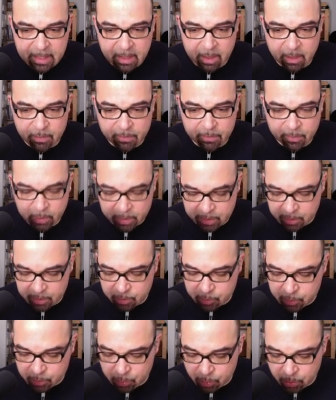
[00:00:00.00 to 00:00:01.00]
of what it
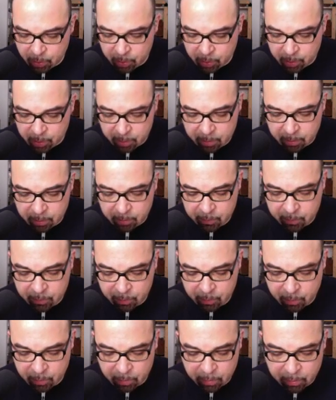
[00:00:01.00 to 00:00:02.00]
took
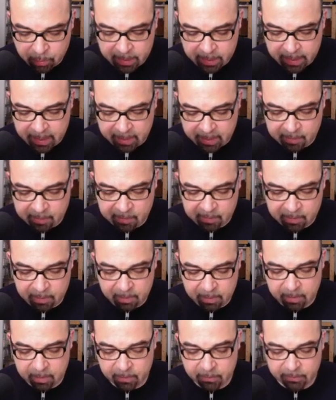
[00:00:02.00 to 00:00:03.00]
to get
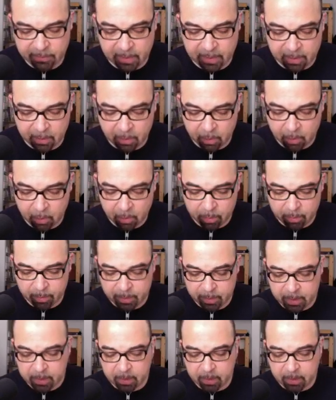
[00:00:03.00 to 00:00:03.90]
Fun Home,